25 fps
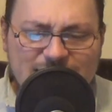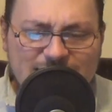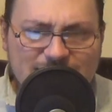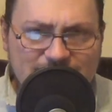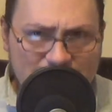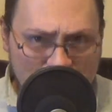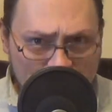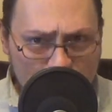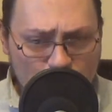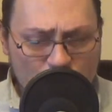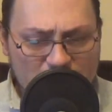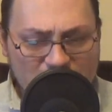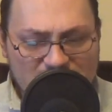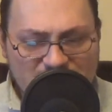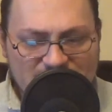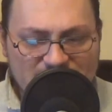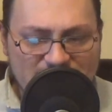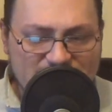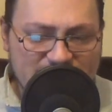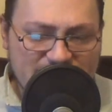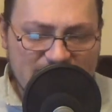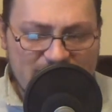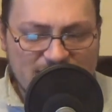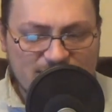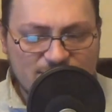somewhat
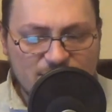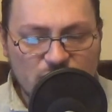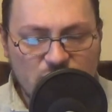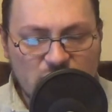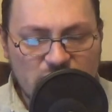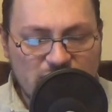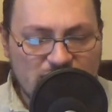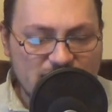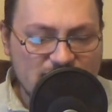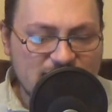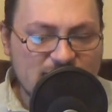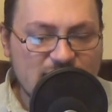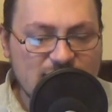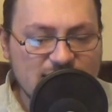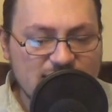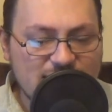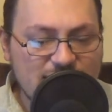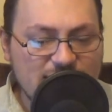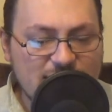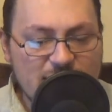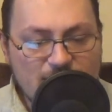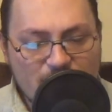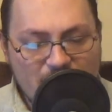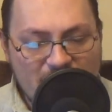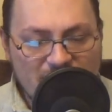successful in the sense
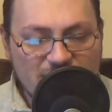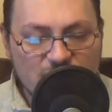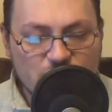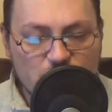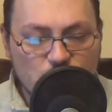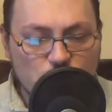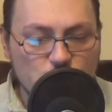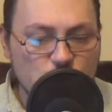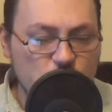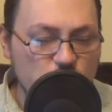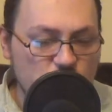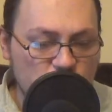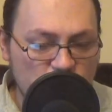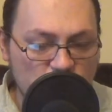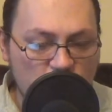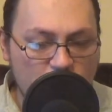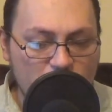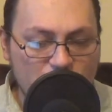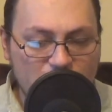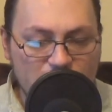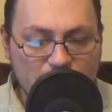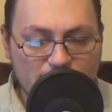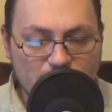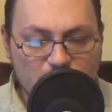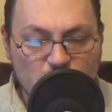that they managed to
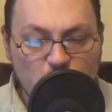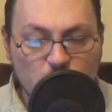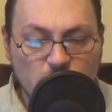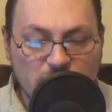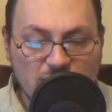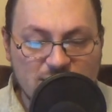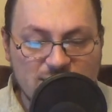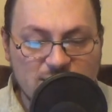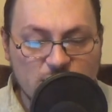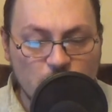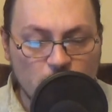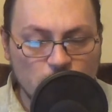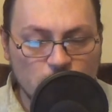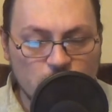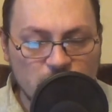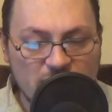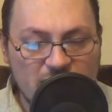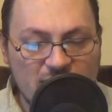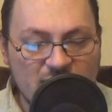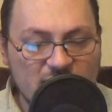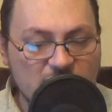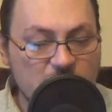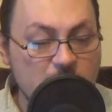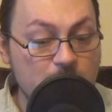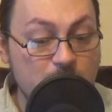stop the protest
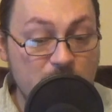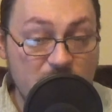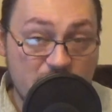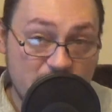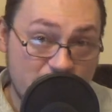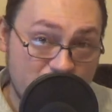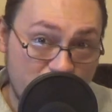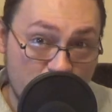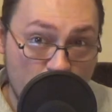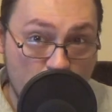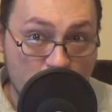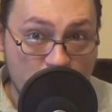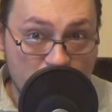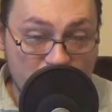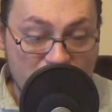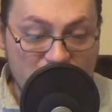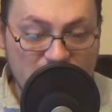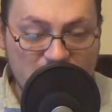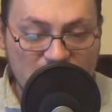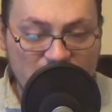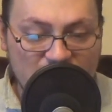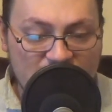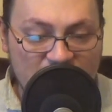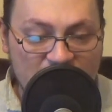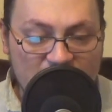altogether before
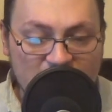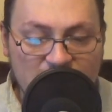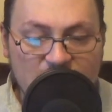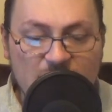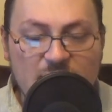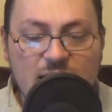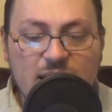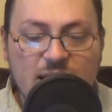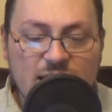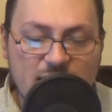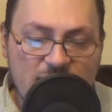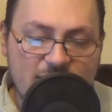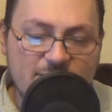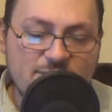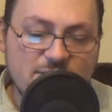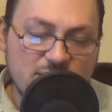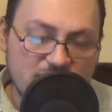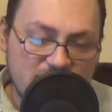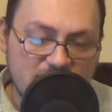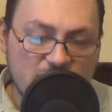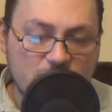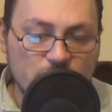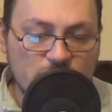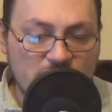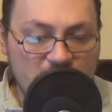midnight,
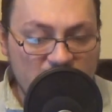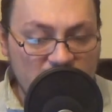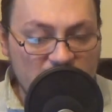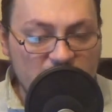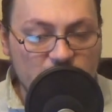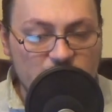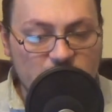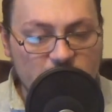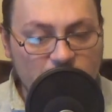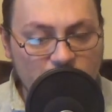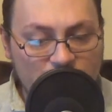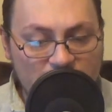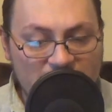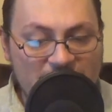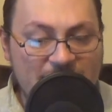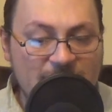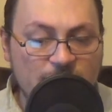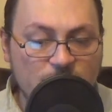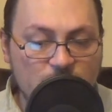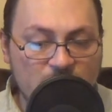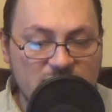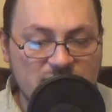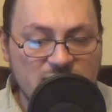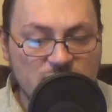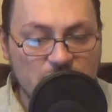even though the initial
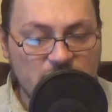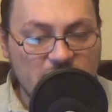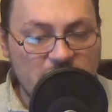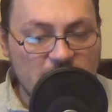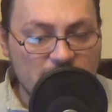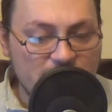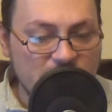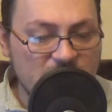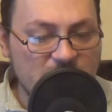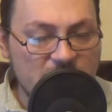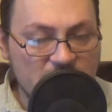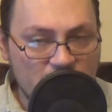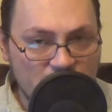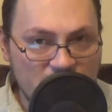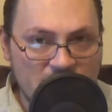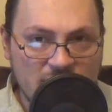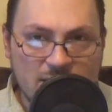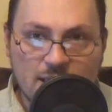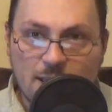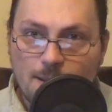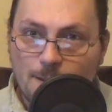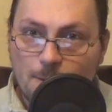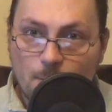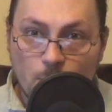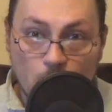plan was to keep it
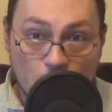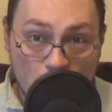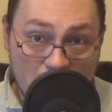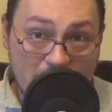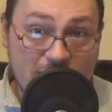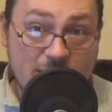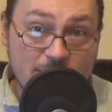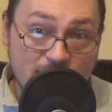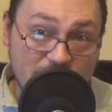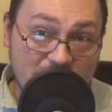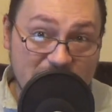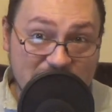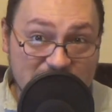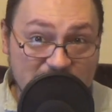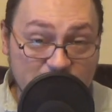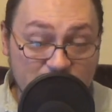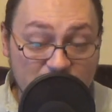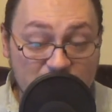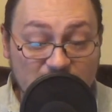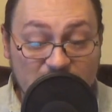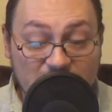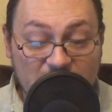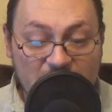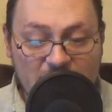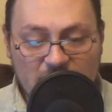going way past
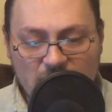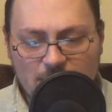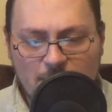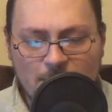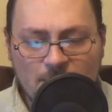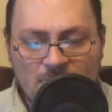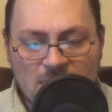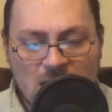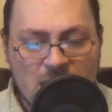midnight.